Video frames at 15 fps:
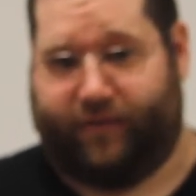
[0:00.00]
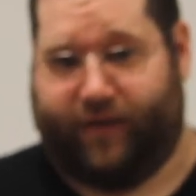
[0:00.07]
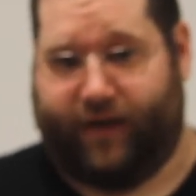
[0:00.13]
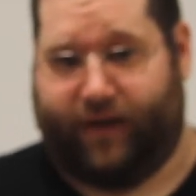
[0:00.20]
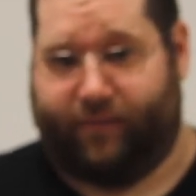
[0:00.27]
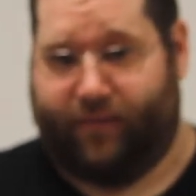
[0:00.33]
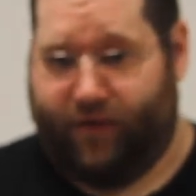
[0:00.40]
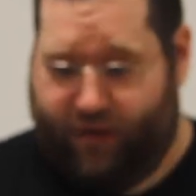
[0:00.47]

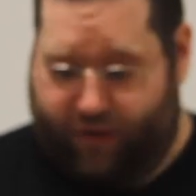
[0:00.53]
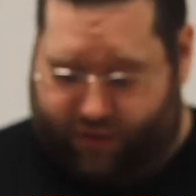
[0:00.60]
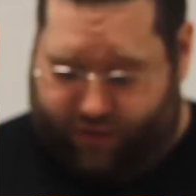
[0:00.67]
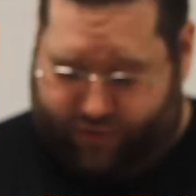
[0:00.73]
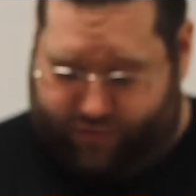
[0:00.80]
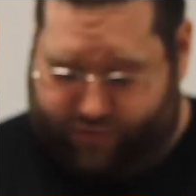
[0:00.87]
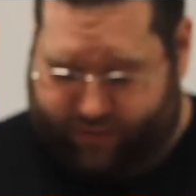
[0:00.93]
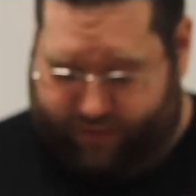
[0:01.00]
time,
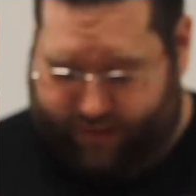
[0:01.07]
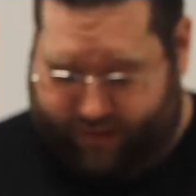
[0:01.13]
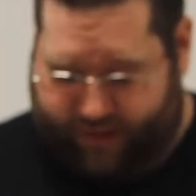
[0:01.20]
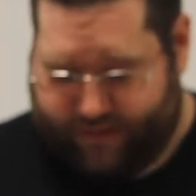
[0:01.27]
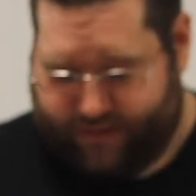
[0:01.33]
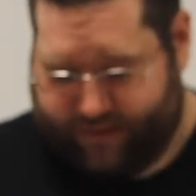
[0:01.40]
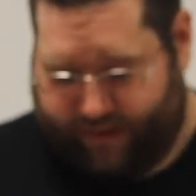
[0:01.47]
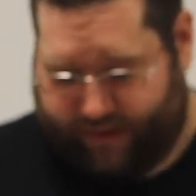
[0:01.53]
usually
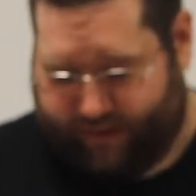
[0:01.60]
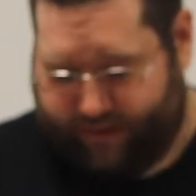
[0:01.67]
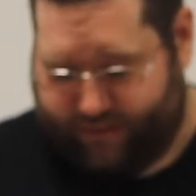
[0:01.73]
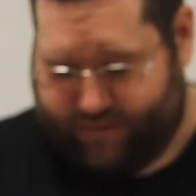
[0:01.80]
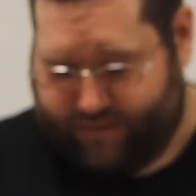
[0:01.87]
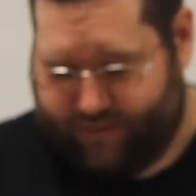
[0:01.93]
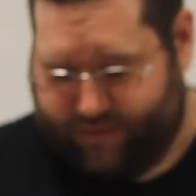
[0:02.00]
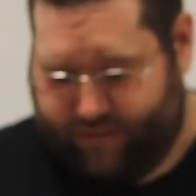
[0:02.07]
in
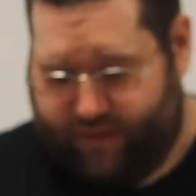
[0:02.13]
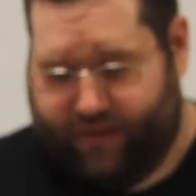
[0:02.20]
seconds.